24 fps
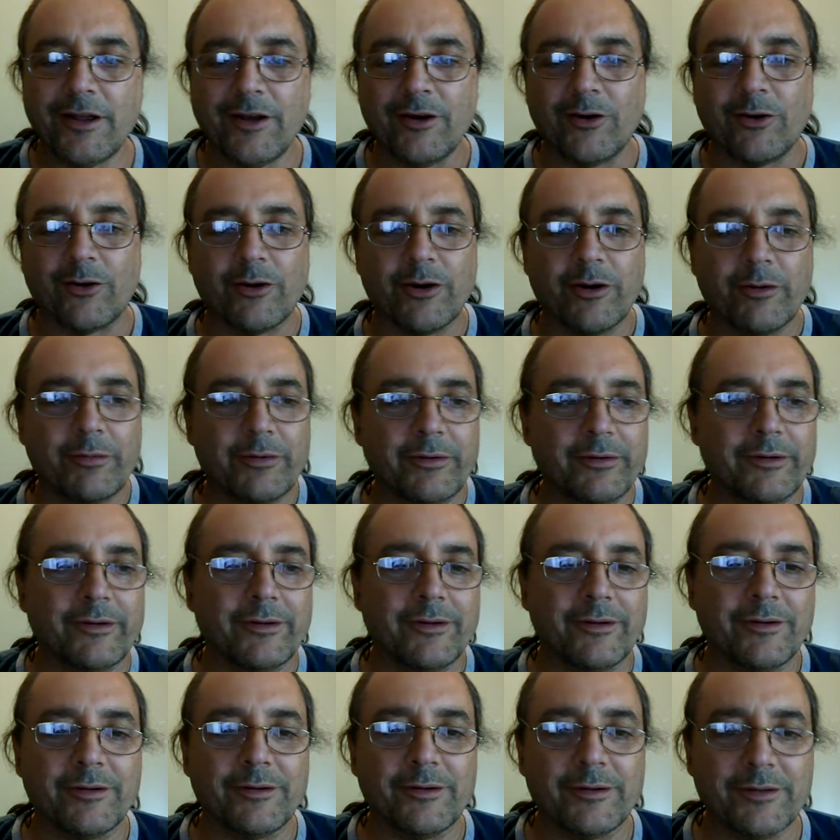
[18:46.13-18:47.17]

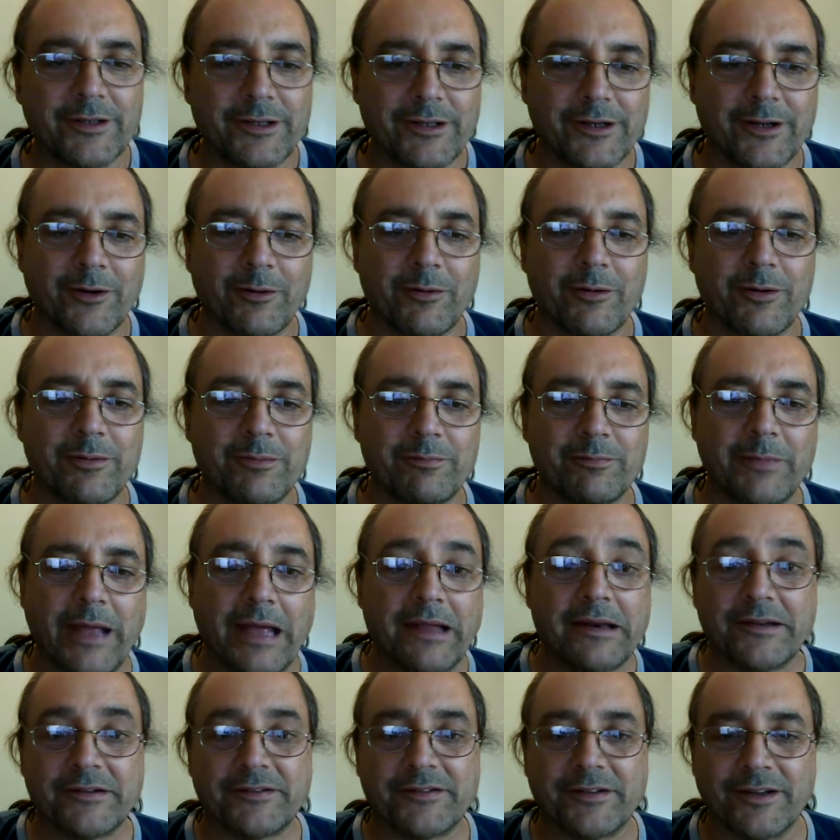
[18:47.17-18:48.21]
or, you know,
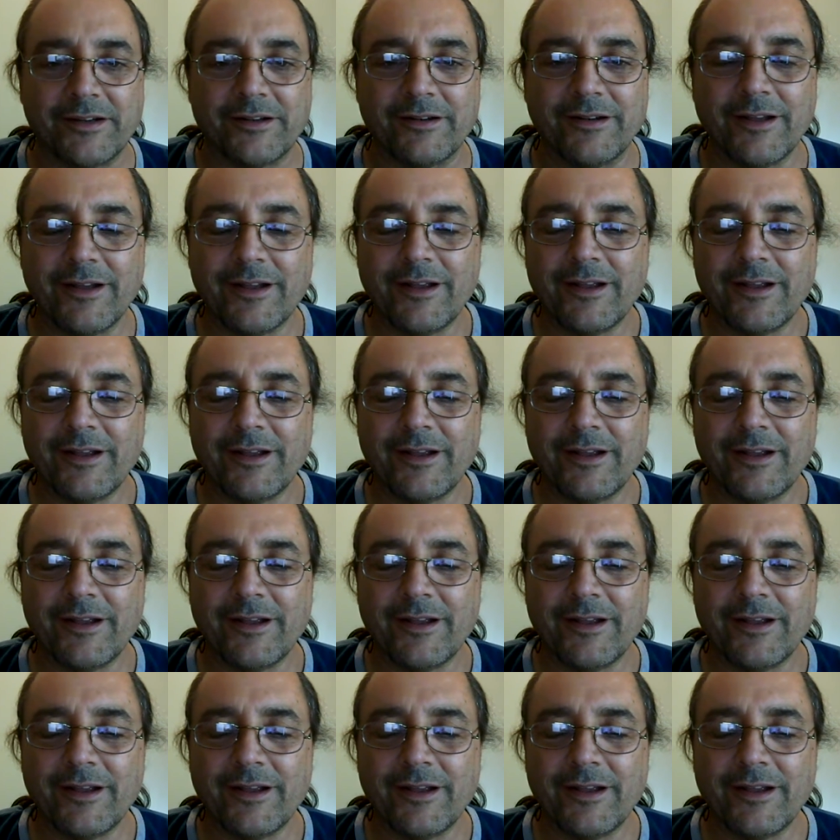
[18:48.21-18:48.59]
medicine